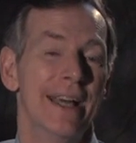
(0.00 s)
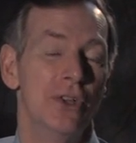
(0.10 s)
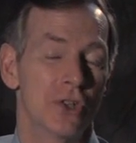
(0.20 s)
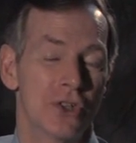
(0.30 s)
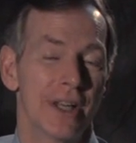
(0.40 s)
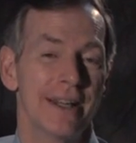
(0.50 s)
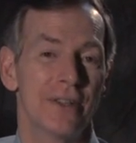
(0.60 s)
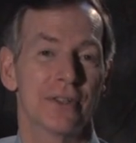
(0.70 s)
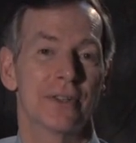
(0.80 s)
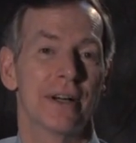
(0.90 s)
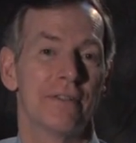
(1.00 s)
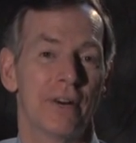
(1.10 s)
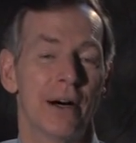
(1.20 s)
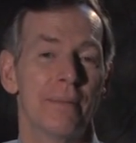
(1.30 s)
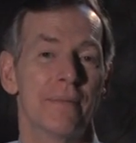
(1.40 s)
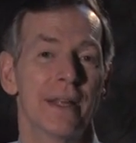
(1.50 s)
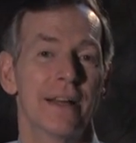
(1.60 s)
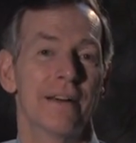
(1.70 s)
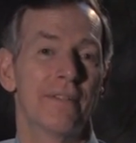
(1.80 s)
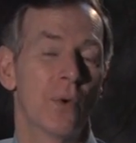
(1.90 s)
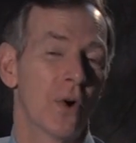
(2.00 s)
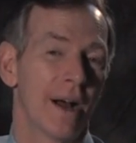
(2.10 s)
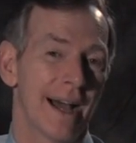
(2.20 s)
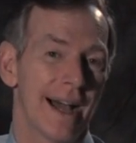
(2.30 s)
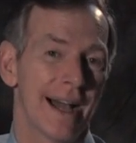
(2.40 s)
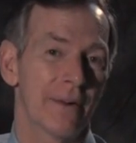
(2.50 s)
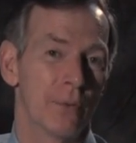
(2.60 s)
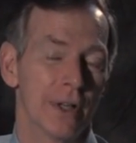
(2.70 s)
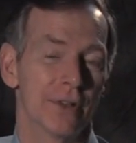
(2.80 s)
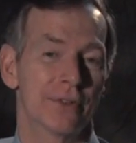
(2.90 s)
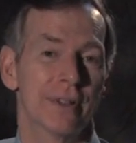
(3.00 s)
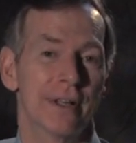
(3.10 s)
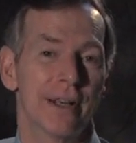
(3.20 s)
and you're setting yourself up for a high risk